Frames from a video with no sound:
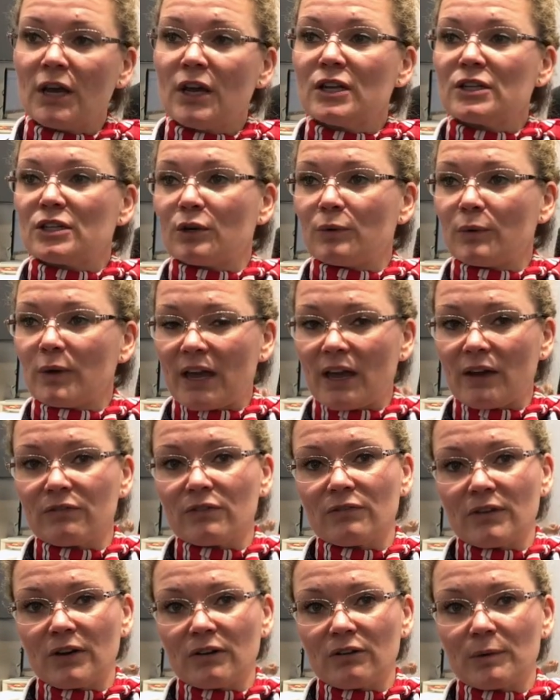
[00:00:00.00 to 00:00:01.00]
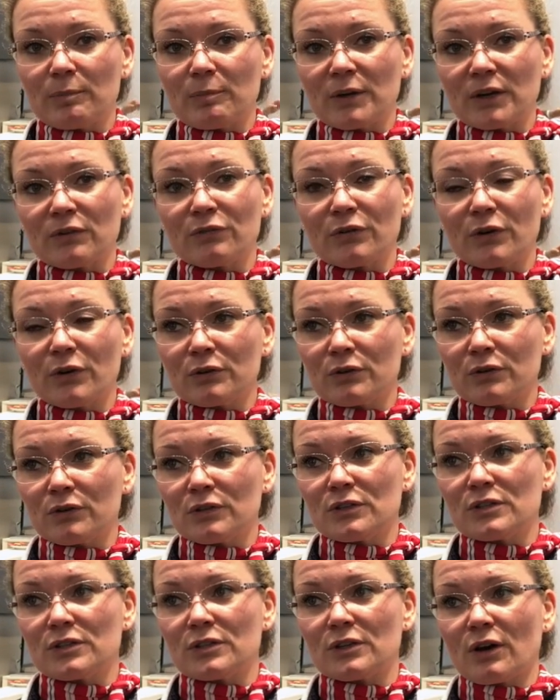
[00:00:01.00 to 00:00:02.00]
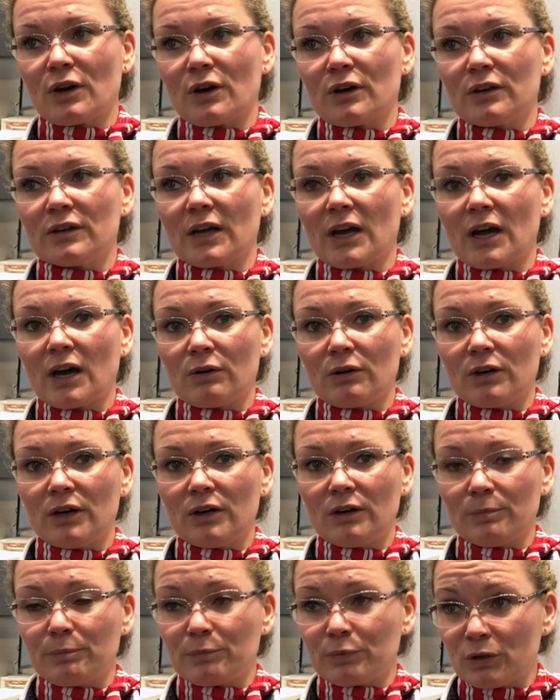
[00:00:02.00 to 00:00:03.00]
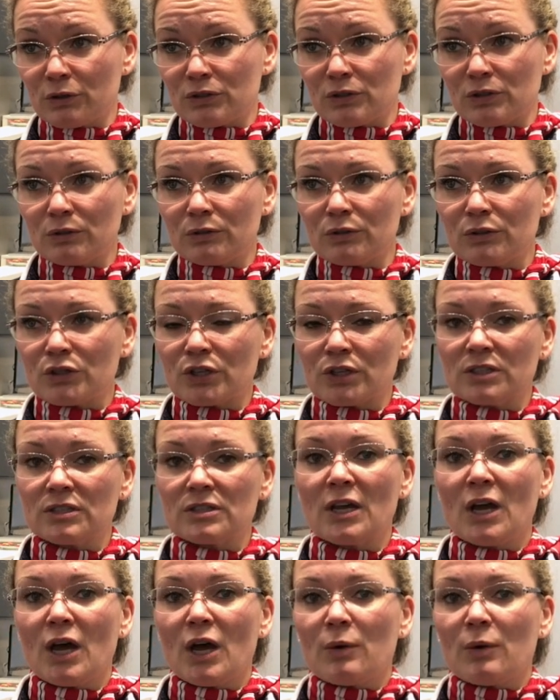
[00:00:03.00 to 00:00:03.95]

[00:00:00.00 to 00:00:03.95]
So we have a very big focus on our pro solutions,